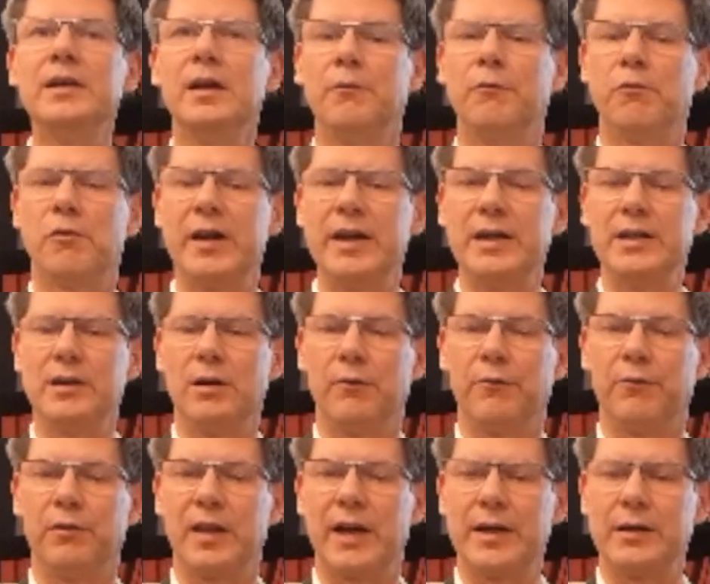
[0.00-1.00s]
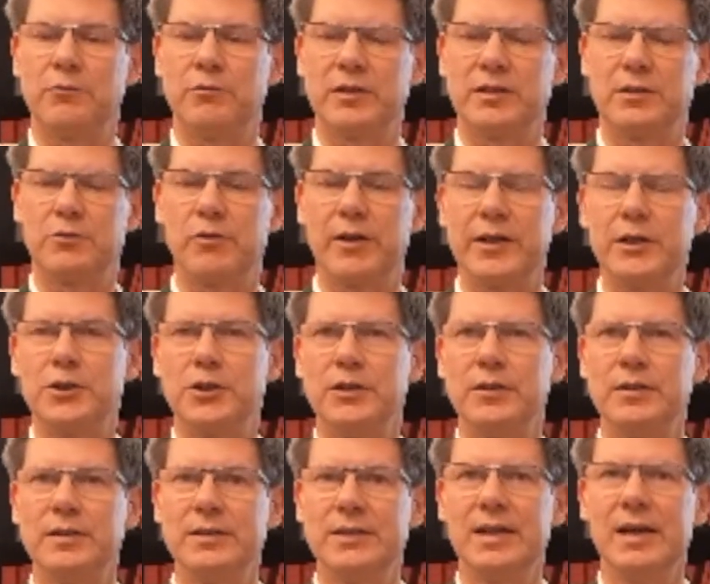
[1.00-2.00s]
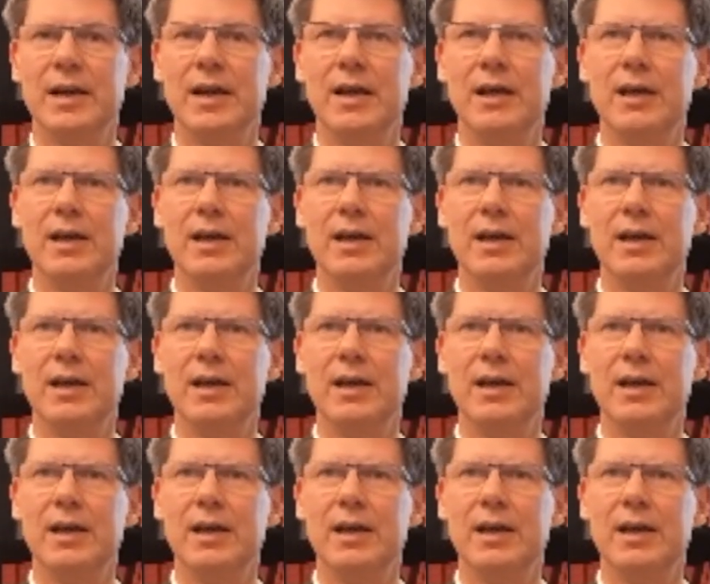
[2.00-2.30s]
afraid of flight restrictions,